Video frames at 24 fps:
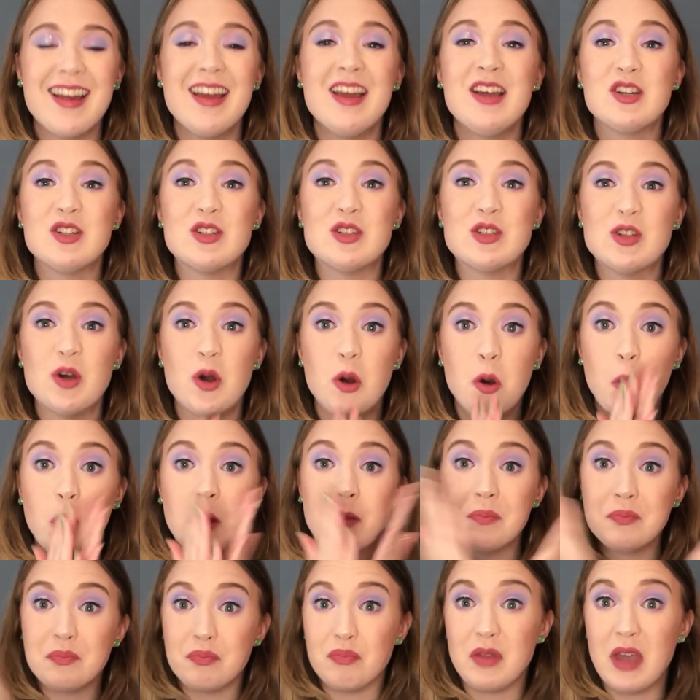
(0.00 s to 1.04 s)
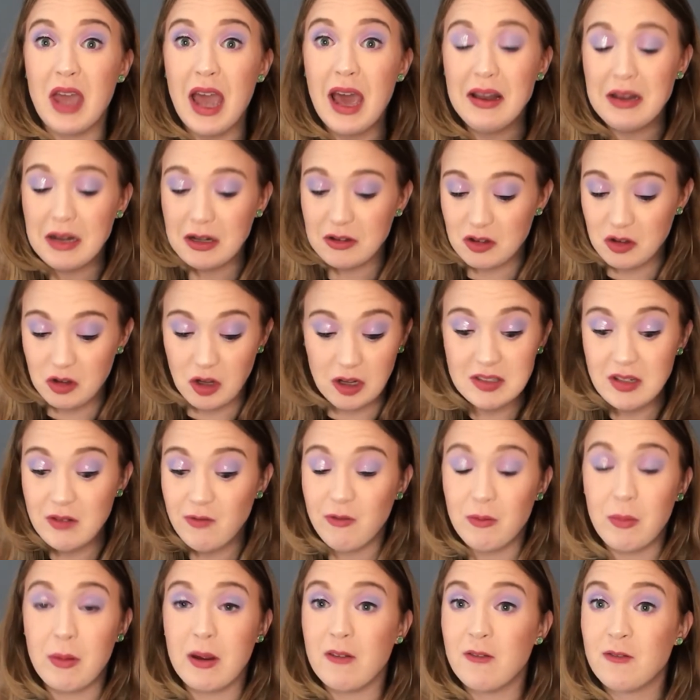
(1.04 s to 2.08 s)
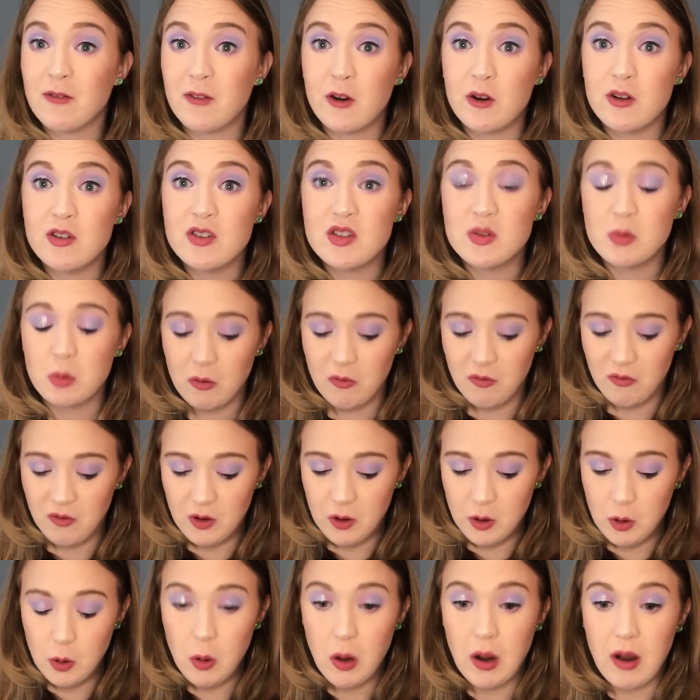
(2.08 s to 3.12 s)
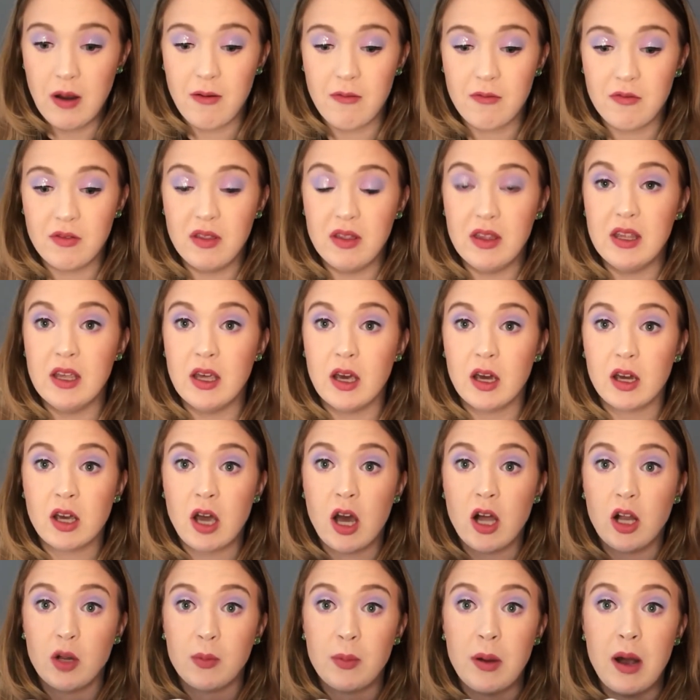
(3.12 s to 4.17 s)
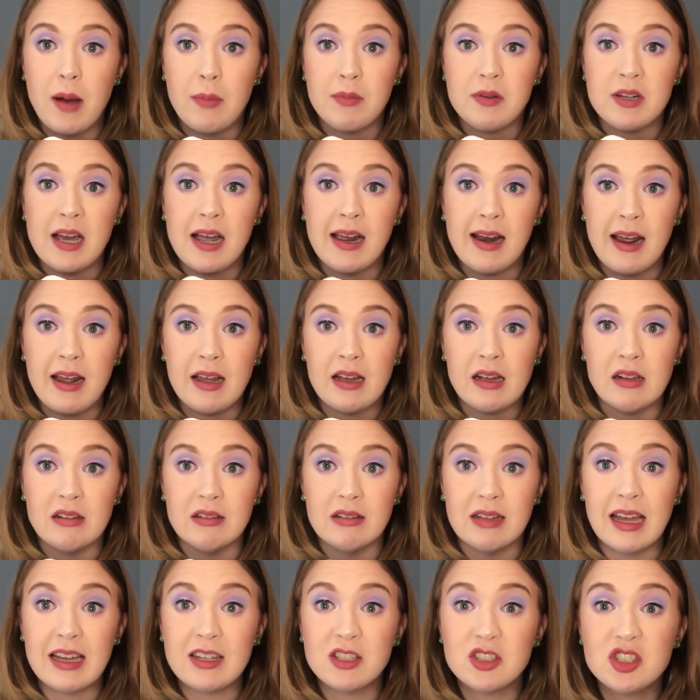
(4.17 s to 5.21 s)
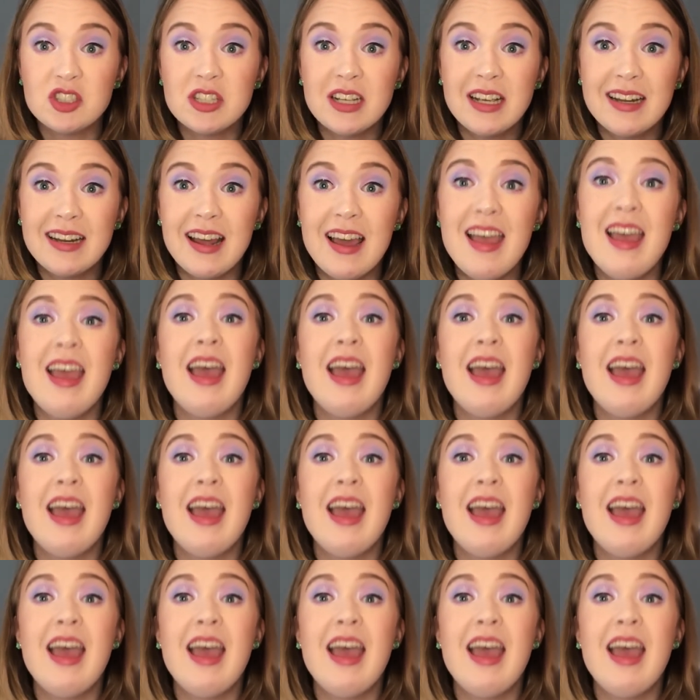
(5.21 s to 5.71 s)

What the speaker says: So yeah, that does it for my first review of the ColourPop tie-dye collection.